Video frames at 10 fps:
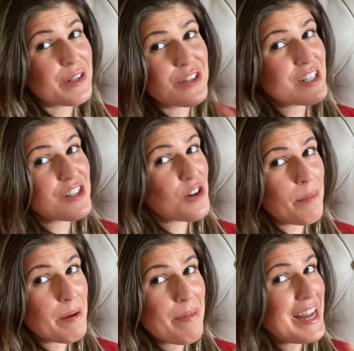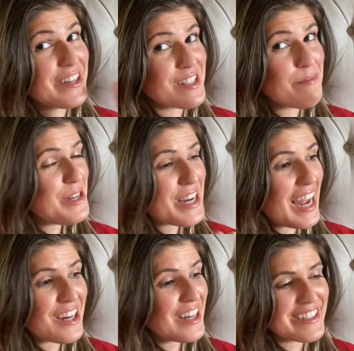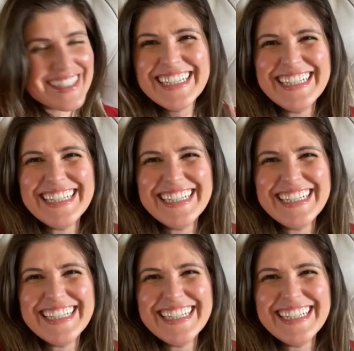Just because you've got a big bed doesn't mean you can't cuddle.